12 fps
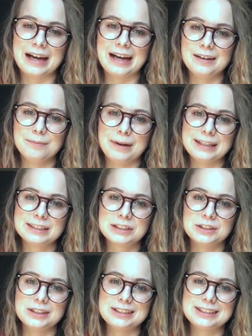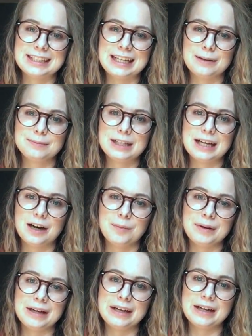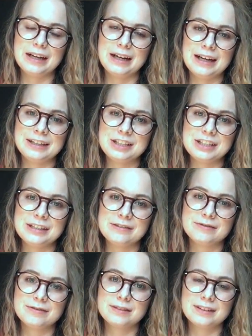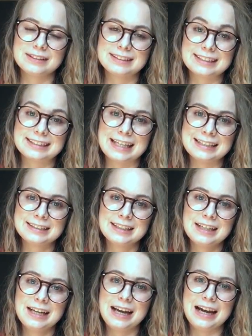that my school has set up to help me achieve success,